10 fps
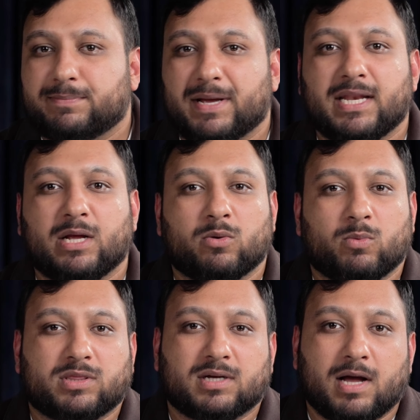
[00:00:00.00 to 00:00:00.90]
depending on
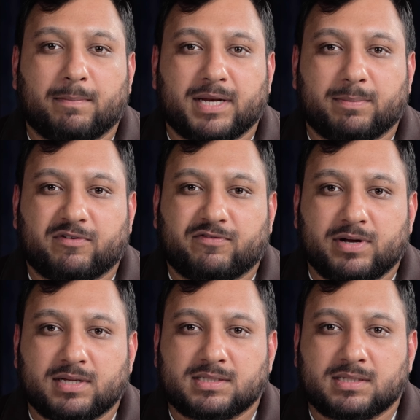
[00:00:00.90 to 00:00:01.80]
what the company
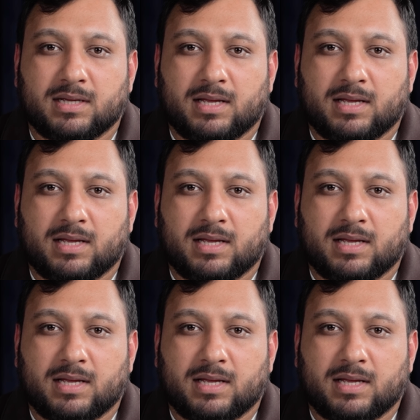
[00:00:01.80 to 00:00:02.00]
prefers,